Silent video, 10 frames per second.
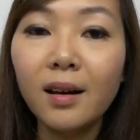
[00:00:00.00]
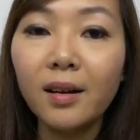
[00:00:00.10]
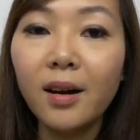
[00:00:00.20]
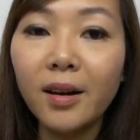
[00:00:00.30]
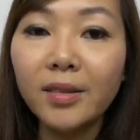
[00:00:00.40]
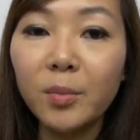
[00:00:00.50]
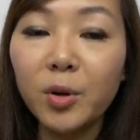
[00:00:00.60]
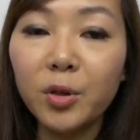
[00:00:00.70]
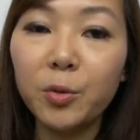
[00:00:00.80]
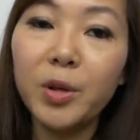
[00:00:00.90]
Con
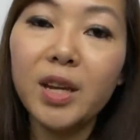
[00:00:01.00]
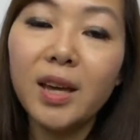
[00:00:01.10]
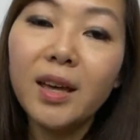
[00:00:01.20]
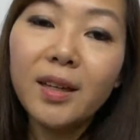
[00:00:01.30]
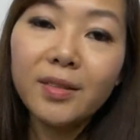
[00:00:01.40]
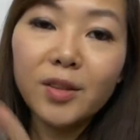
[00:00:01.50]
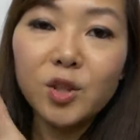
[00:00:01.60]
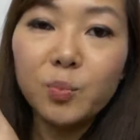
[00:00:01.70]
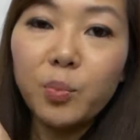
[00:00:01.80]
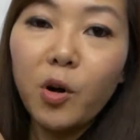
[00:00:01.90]
number three.
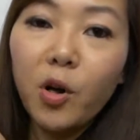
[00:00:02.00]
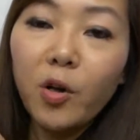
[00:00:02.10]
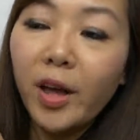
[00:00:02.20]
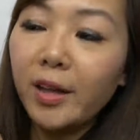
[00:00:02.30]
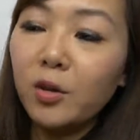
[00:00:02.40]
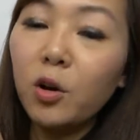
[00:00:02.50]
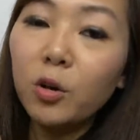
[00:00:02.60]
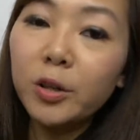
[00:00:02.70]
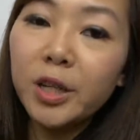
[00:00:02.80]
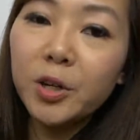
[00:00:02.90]
This bowl and
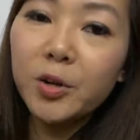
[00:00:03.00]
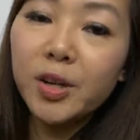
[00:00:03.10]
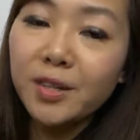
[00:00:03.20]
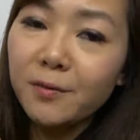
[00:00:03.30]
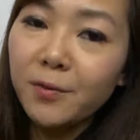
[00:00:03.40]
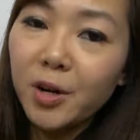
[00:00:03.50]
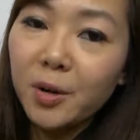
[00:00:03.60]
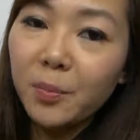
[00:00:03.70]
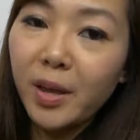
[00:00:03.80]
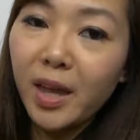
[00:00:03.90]
hole here isn't
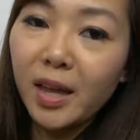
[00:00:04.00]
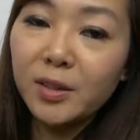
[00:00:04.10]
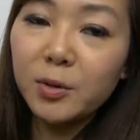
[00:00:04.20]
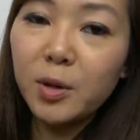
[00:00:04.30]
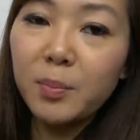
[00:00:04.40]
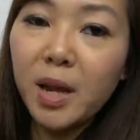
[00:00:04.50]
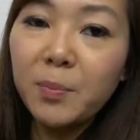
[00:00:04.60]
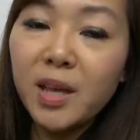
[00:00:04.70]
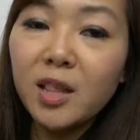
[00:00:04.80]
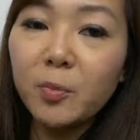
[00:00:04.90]
very big, so it
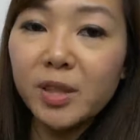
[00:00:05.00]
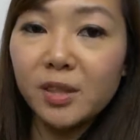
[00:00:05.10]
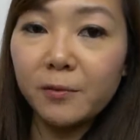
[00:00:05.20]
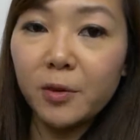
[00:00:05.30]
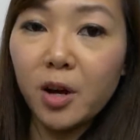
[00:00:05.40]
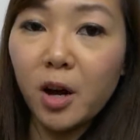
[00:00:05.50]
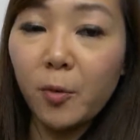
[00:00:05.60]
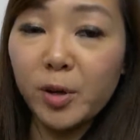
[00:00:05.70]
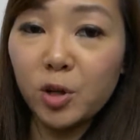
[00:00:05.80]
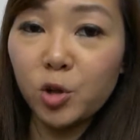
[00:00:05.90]
might be a little bit
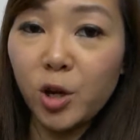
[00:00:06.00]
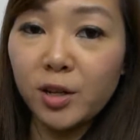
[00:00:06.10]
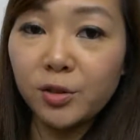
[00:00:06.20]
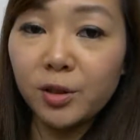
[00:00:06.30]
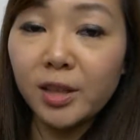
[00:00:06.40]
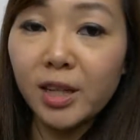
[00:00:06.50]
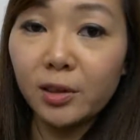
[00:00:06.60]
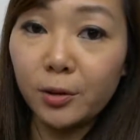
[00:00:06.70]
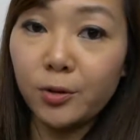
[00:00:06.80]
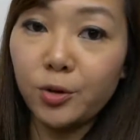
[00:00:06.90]
difficult when you're trying to
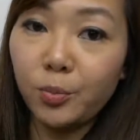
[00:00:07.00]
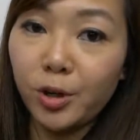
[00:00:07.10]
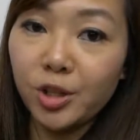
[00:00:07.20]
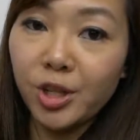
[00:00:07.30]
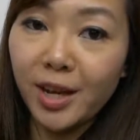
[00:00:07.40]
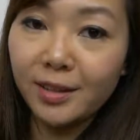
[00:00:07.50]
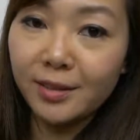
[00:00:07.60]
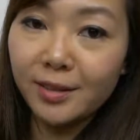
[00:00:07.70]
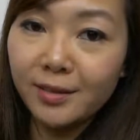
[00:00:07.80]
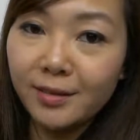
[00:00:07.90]
clean larger brush heads.